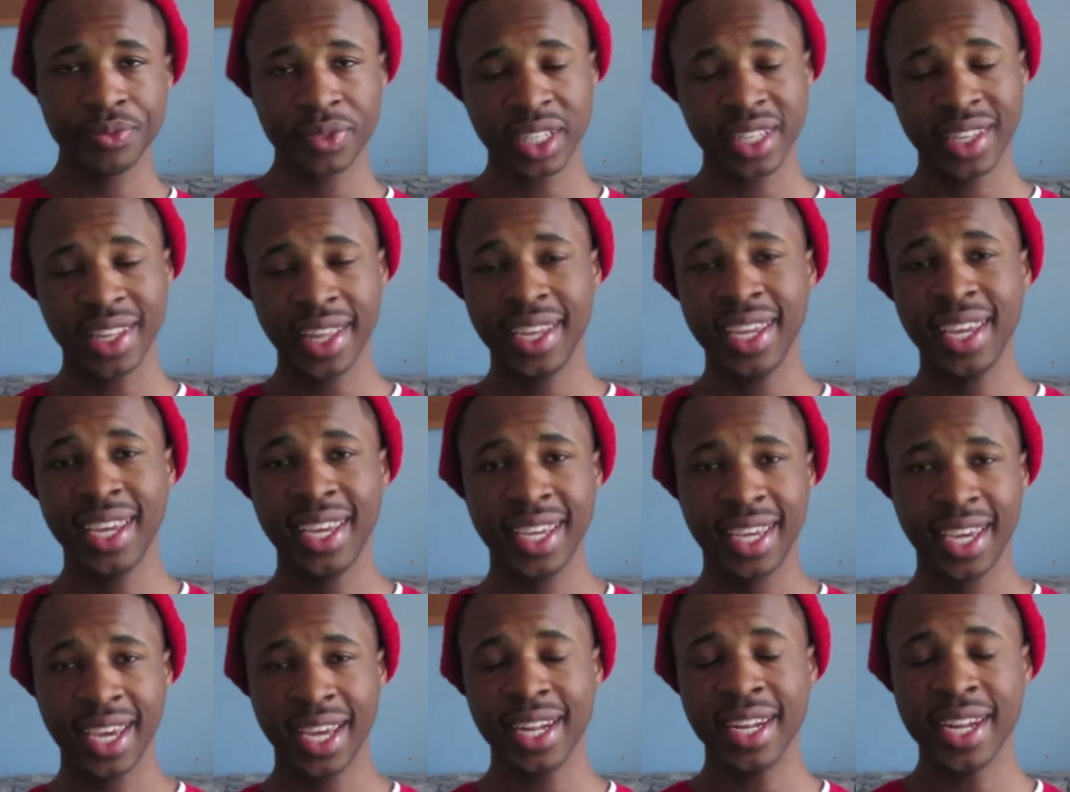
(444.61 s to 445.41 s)
They
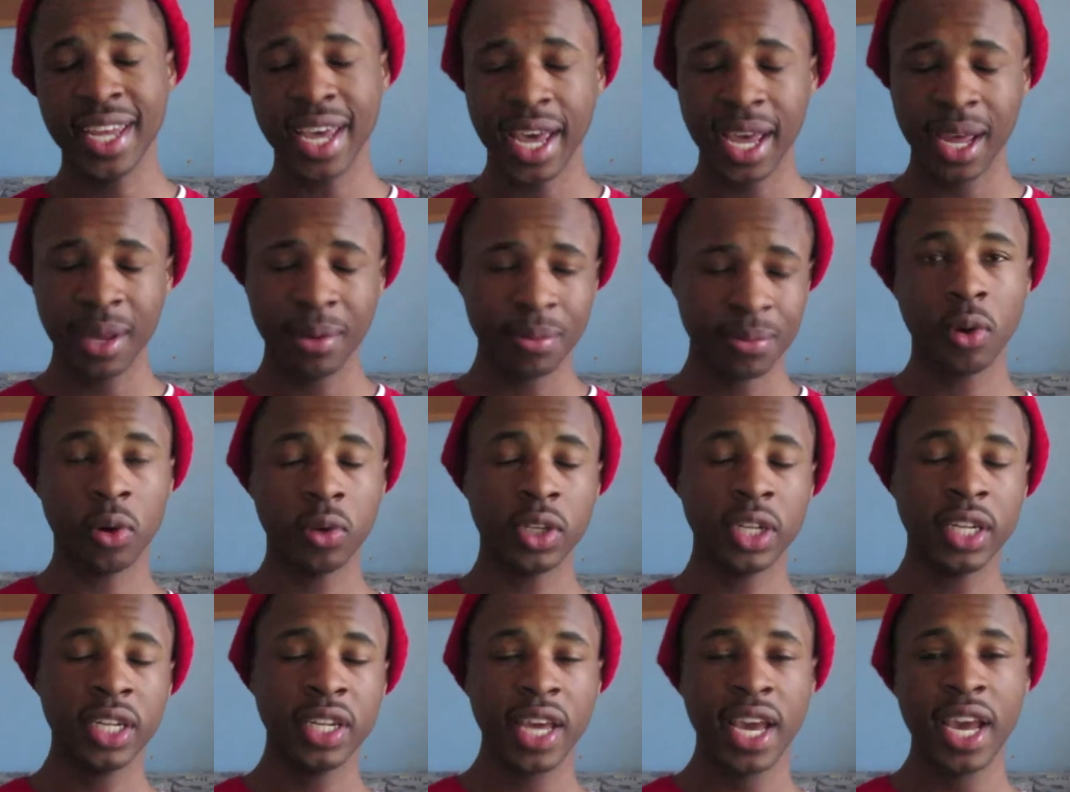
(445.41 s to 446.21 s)
get kidnapped
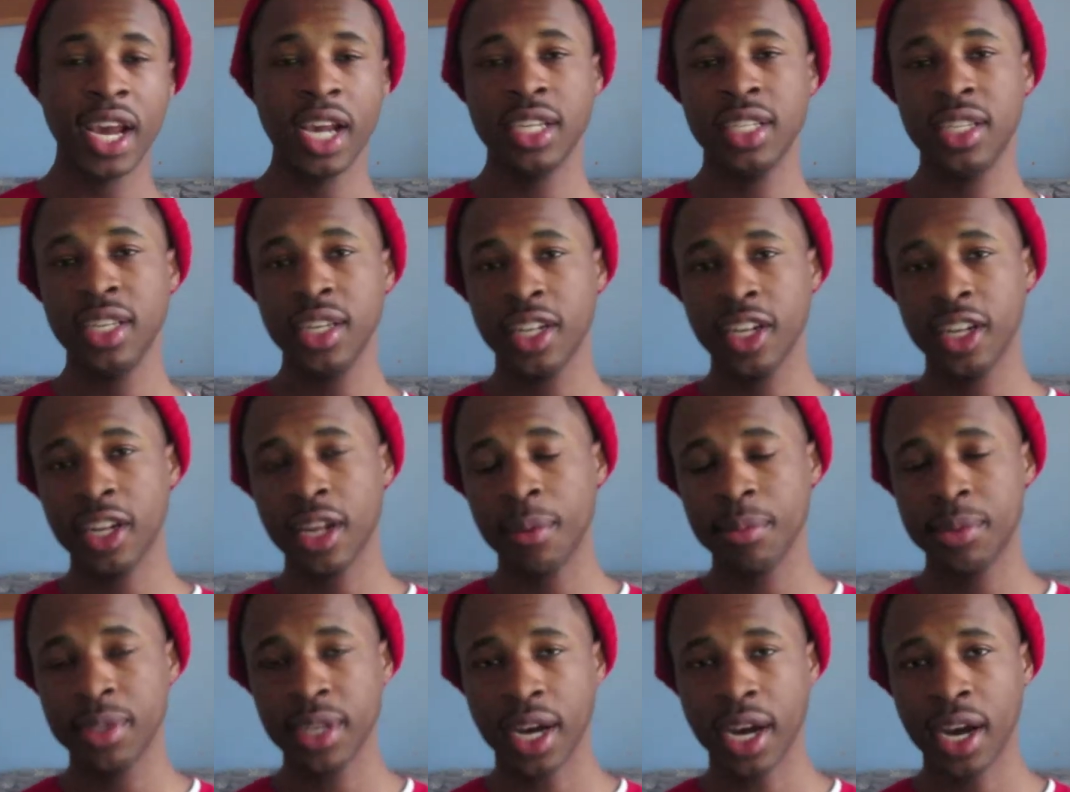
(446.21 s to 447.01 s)
on the days leading
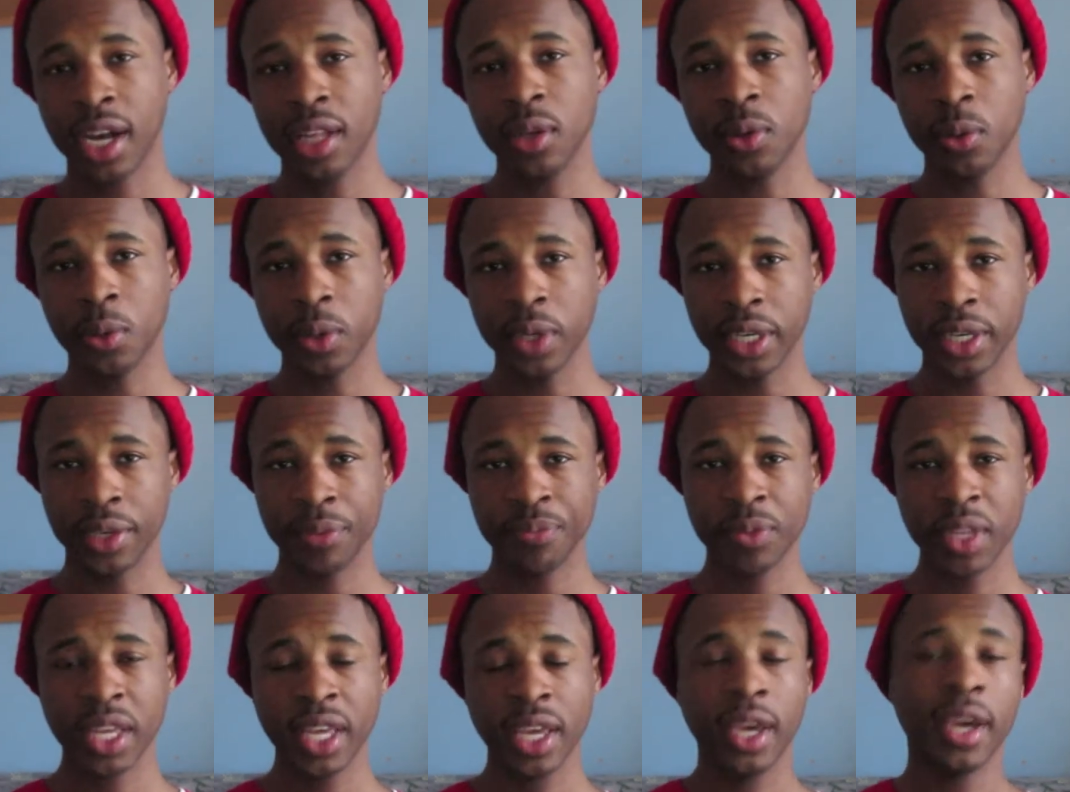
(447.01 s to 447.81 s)
up to Halloween,
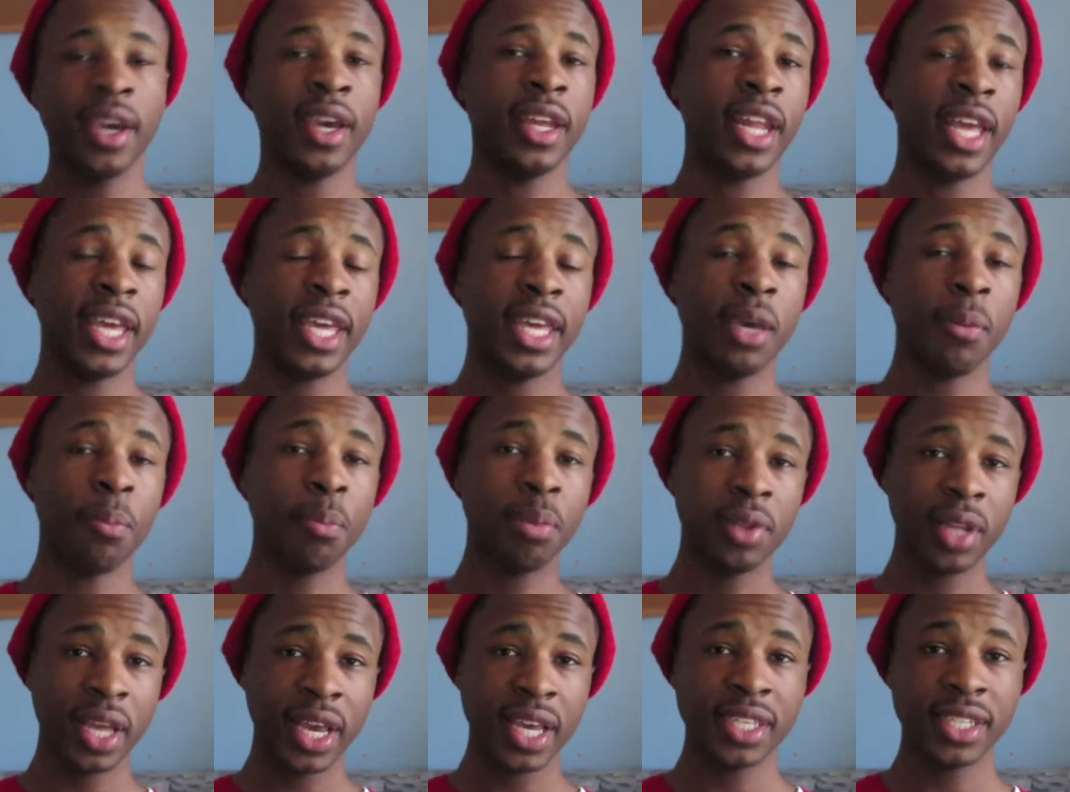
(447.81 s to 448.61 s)
and they get
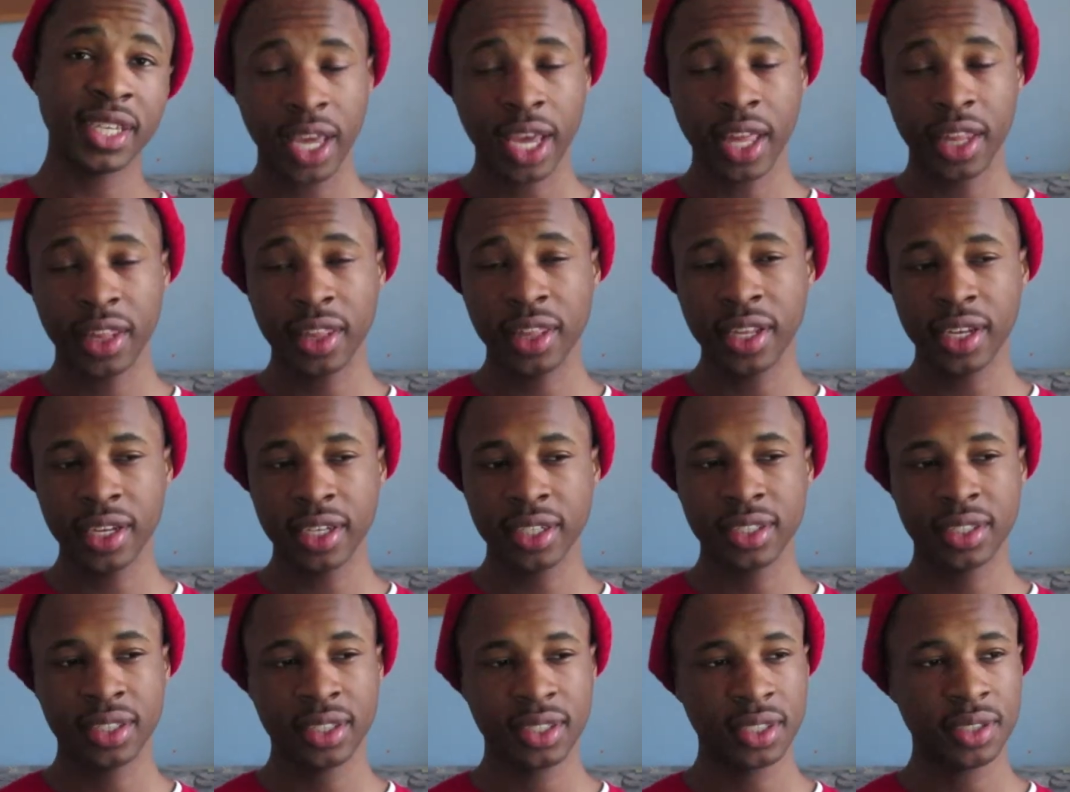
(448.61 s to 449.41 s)
placed in
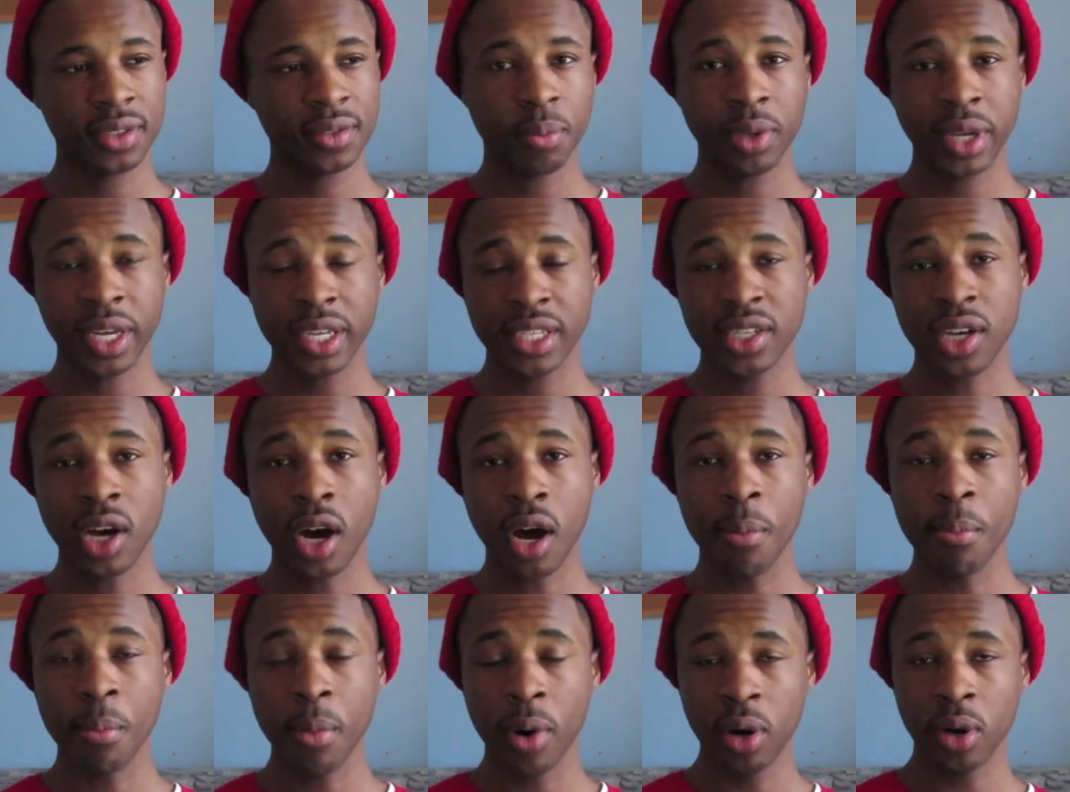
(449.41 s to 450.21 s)
this place
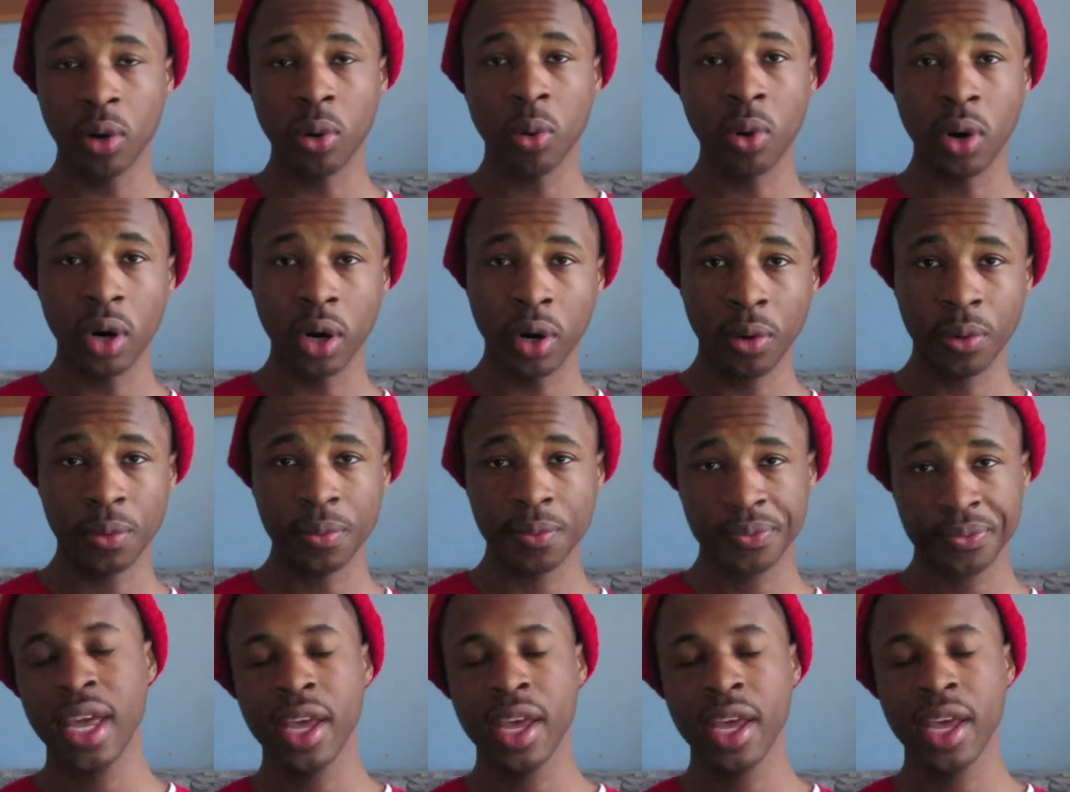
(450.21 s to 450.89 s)
called Murder World,